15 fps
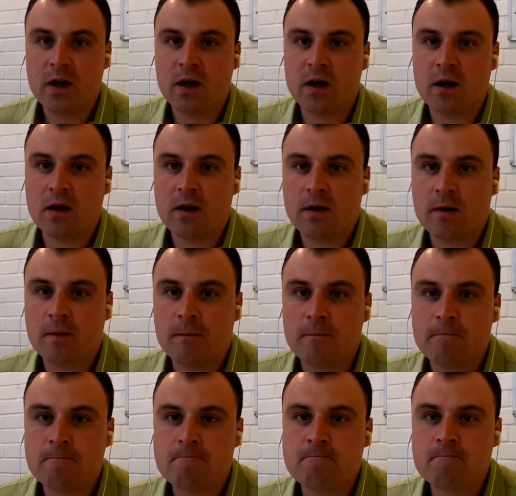
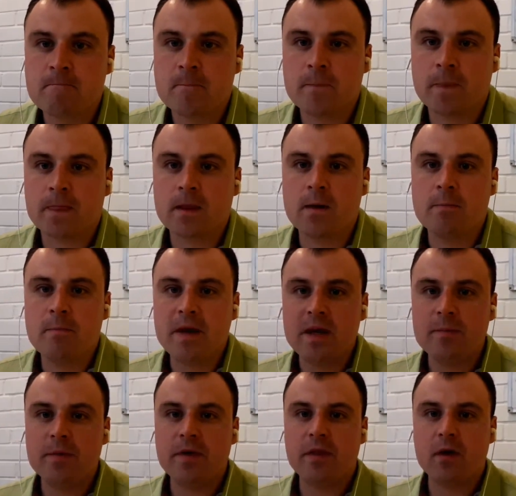
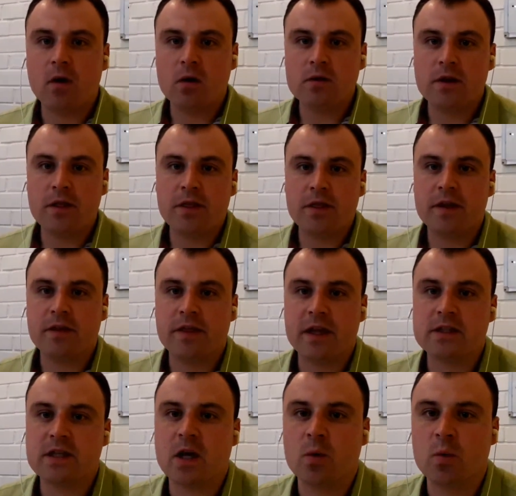Maybe the only thing
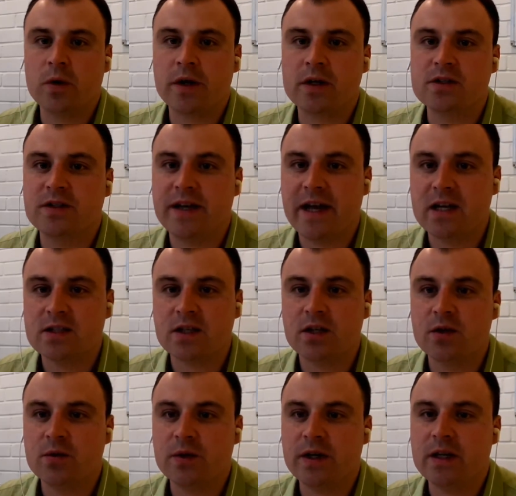that I wanted to ask
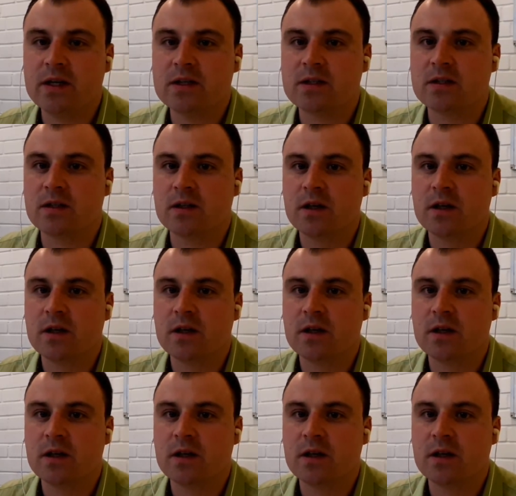you is